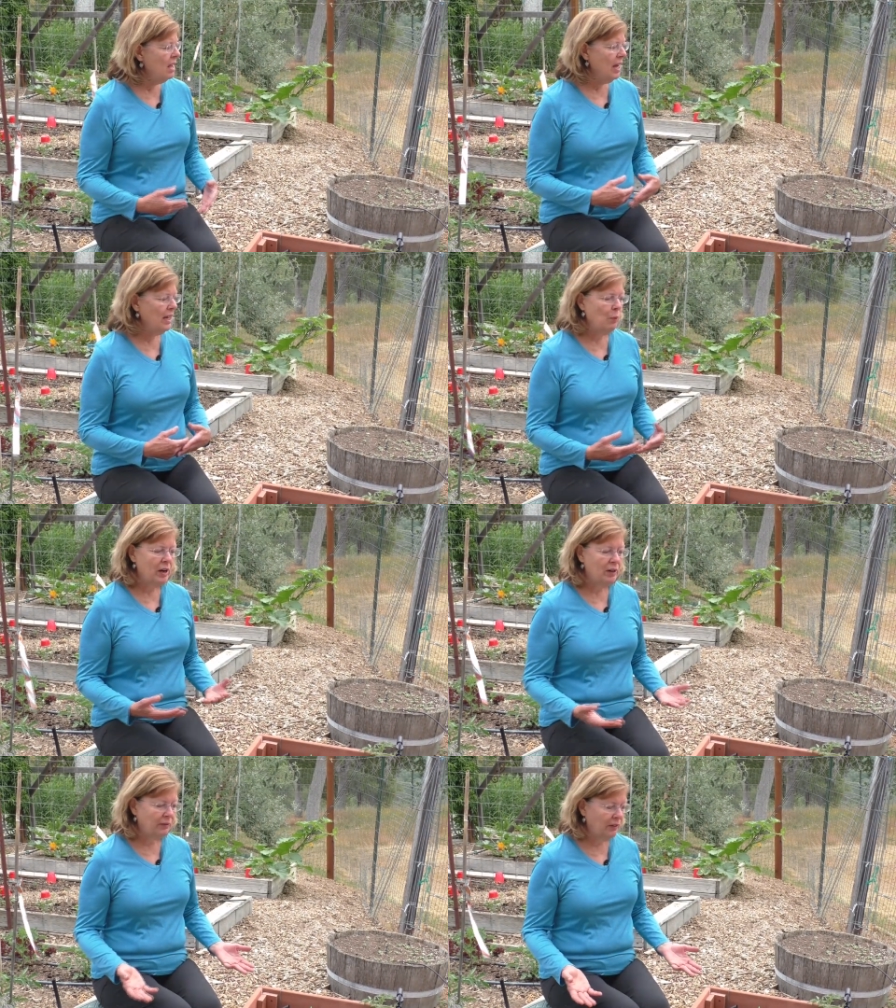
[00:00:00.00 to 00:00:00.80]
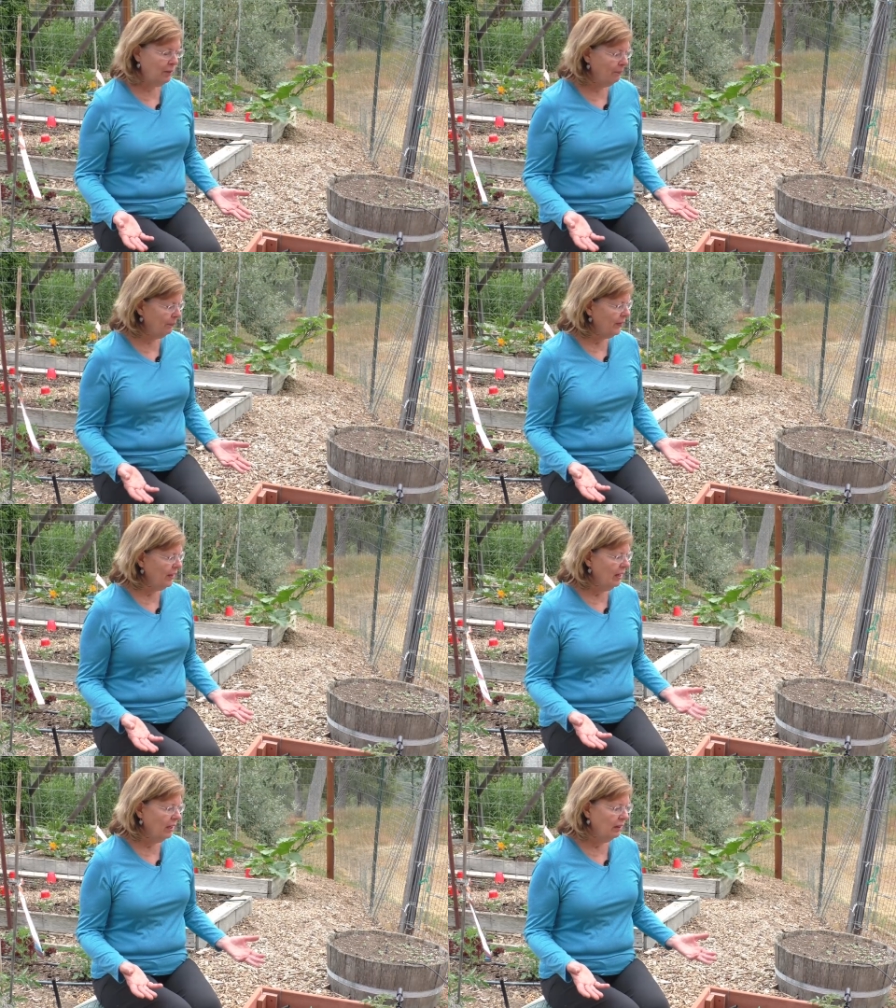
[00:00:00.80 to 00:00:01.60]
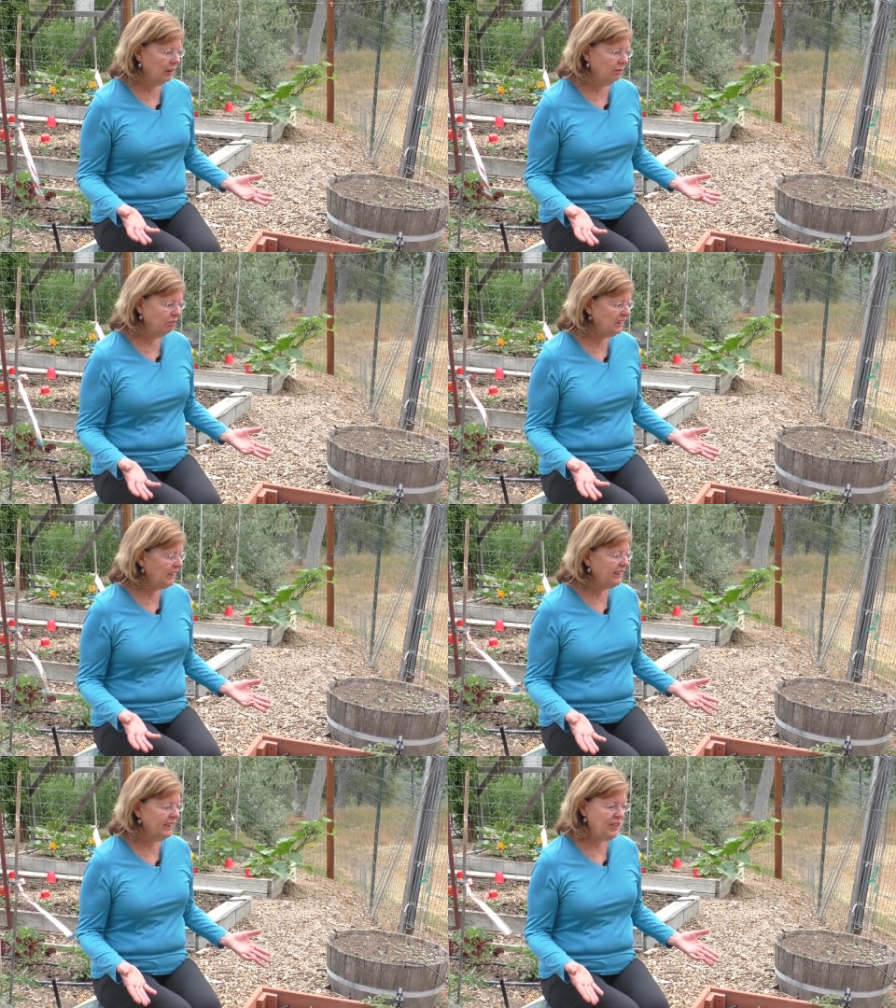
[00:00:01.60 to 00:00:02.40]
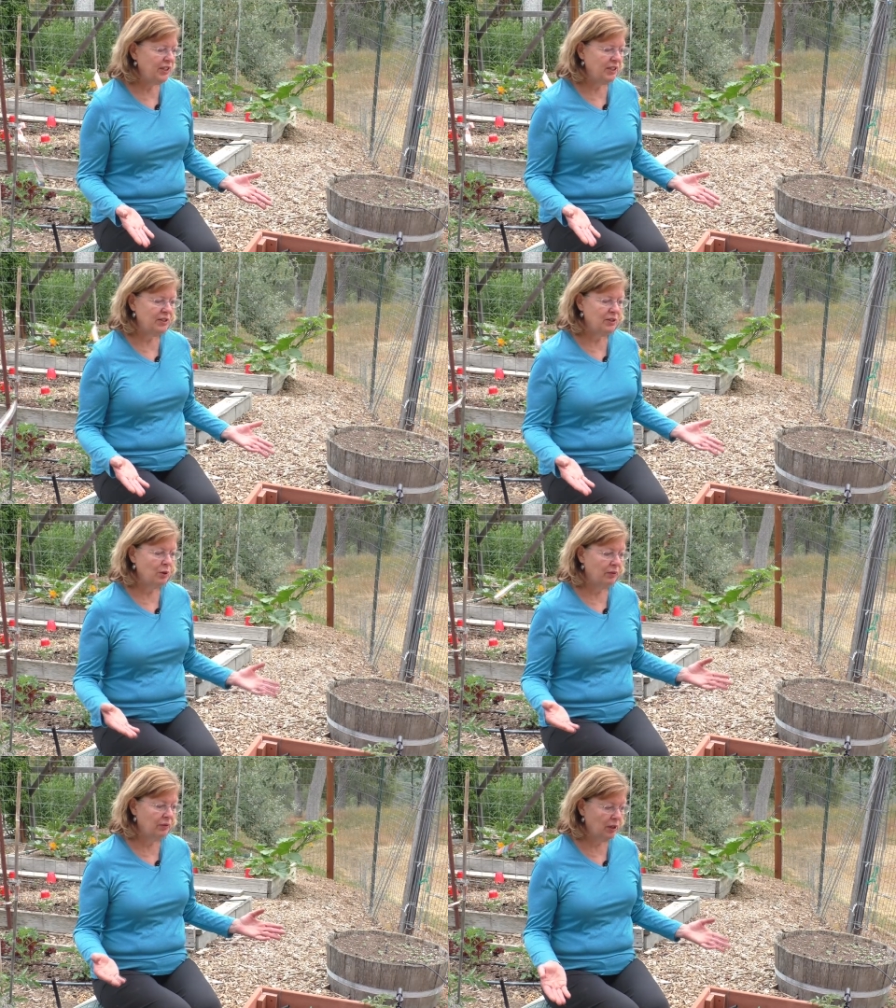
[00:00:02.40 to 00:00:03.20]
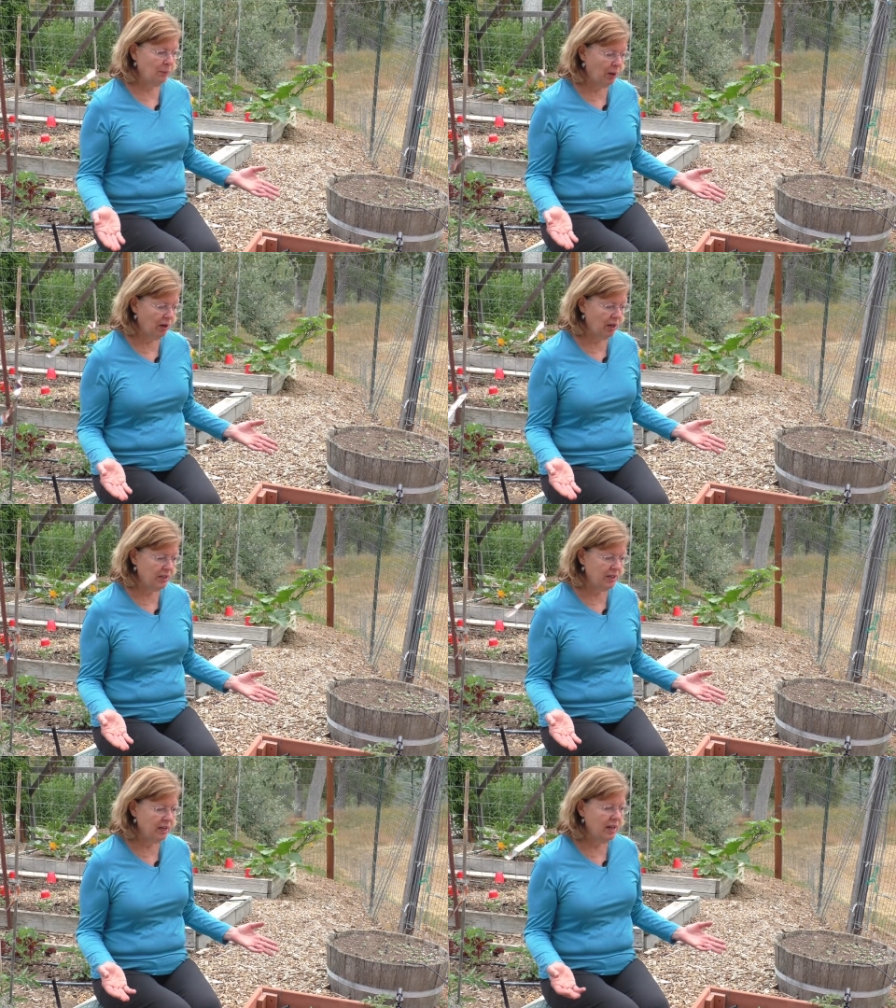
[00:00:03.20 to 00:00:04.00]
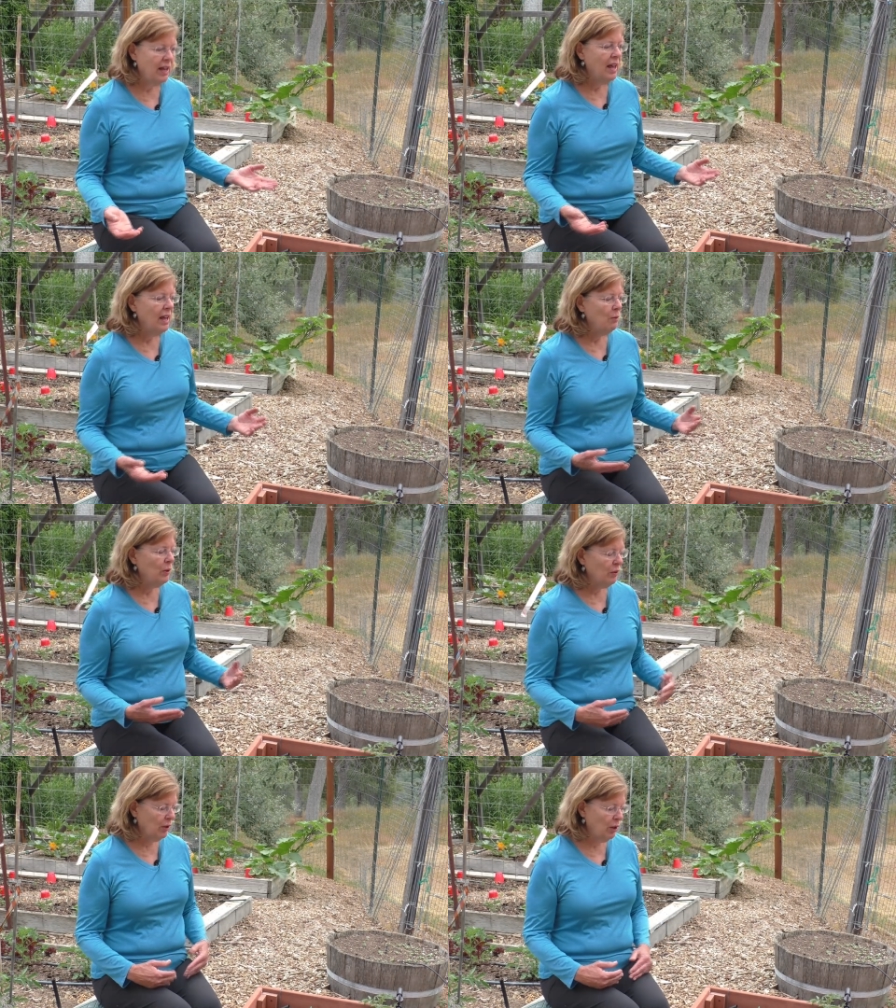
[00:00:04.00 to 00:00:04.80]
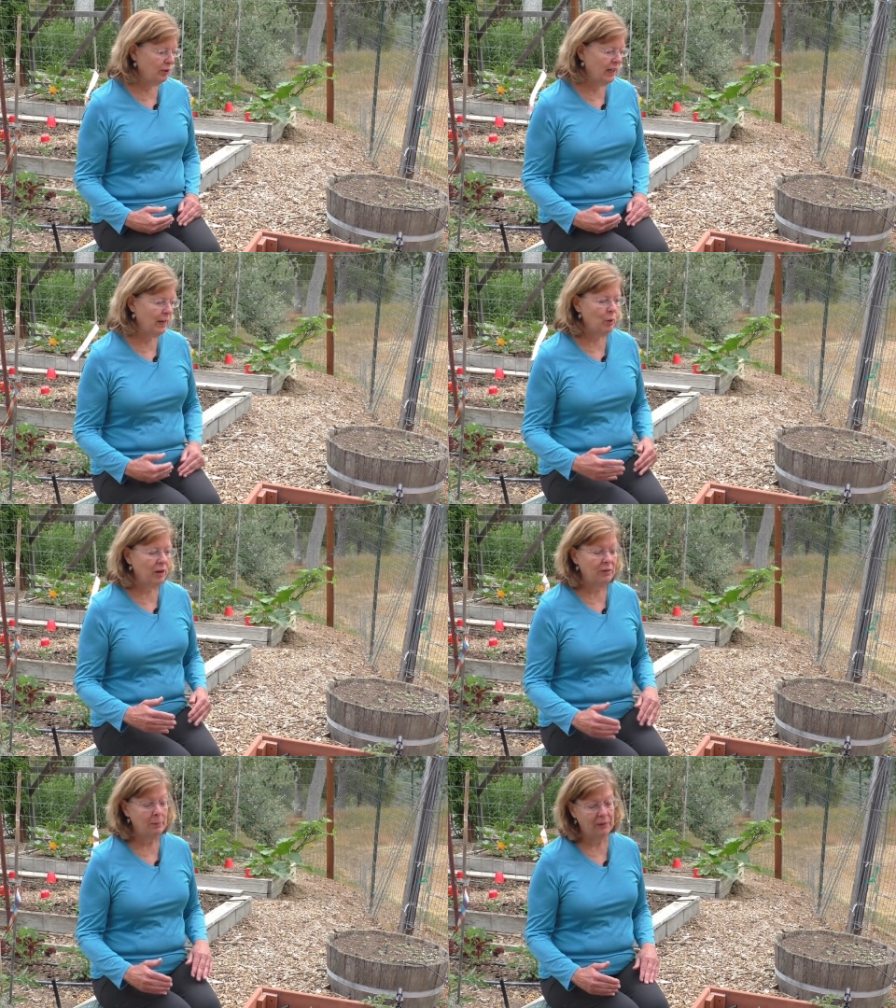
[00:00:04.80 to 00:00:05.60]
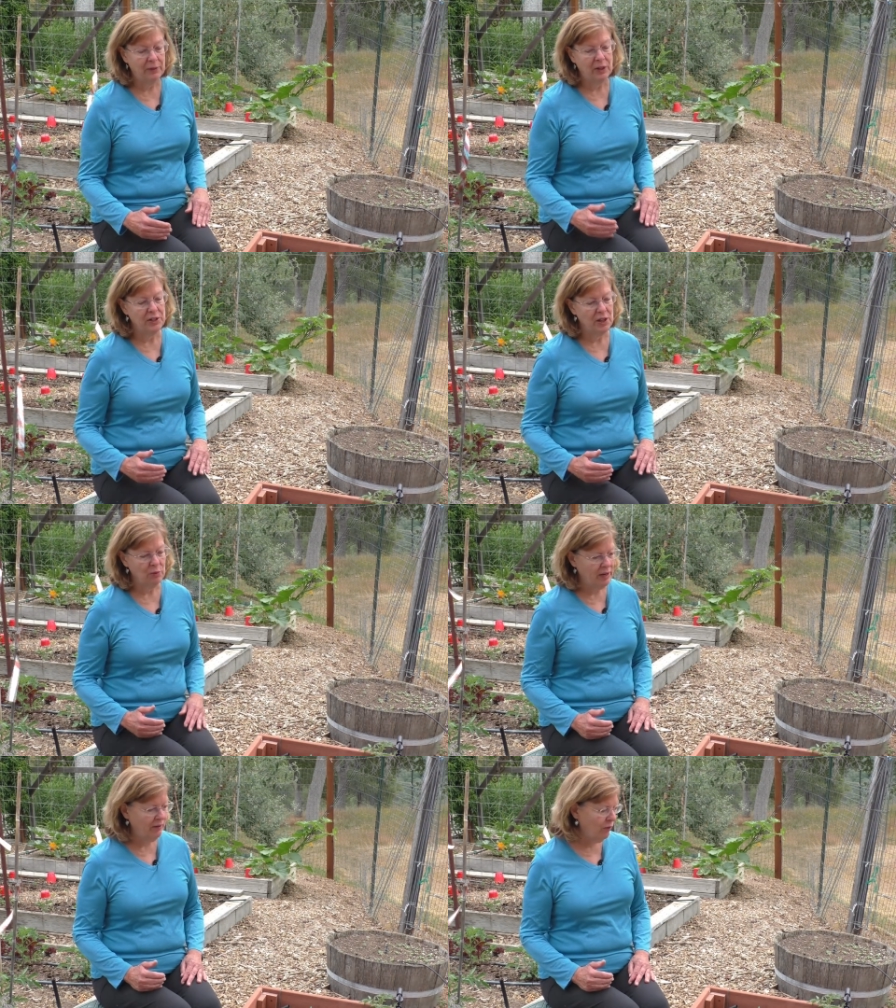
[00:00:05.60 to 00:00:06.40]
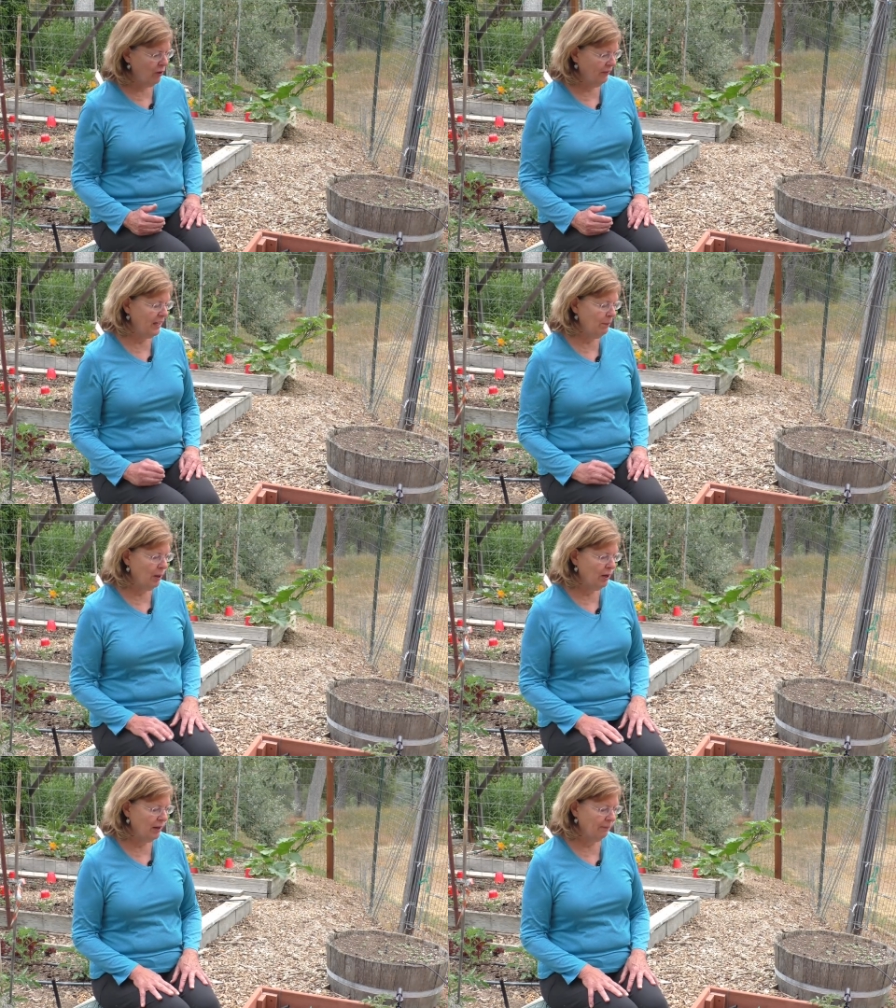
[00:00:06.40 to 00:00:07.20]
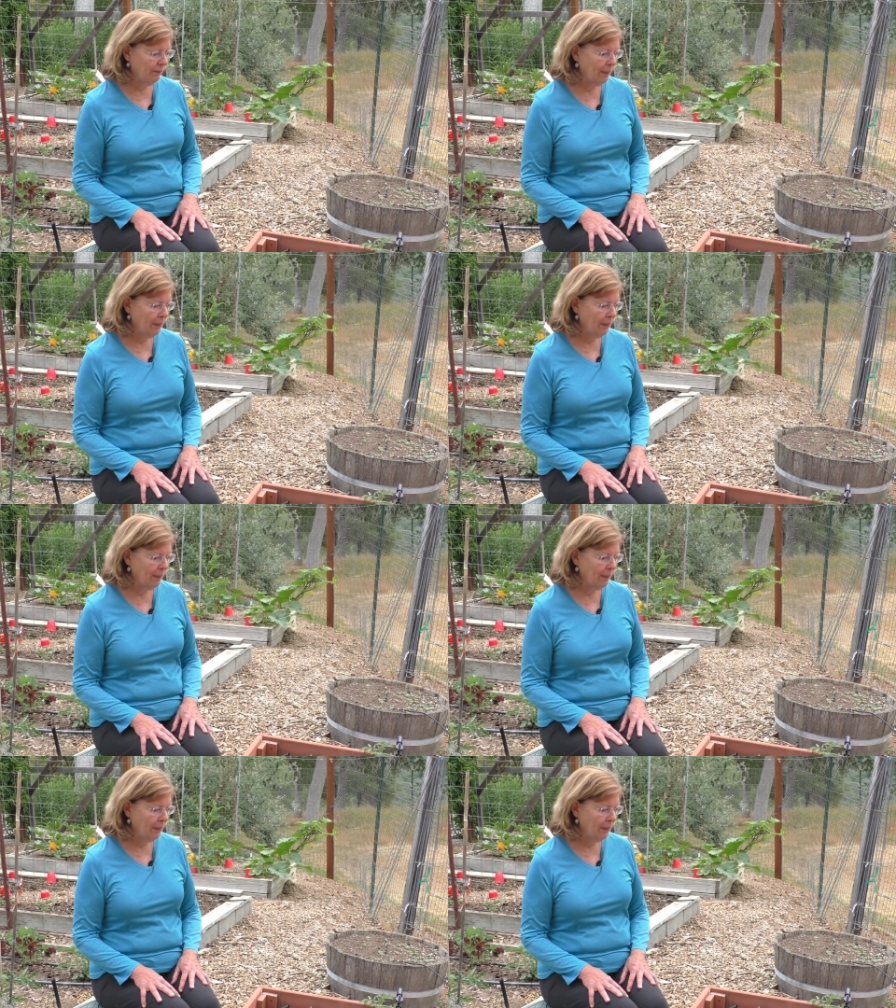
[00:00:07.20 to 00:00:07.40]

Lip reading: anywhere from 6 inches to a foot apart, with rows anywhere from a foot to 3 to 4 feet apart.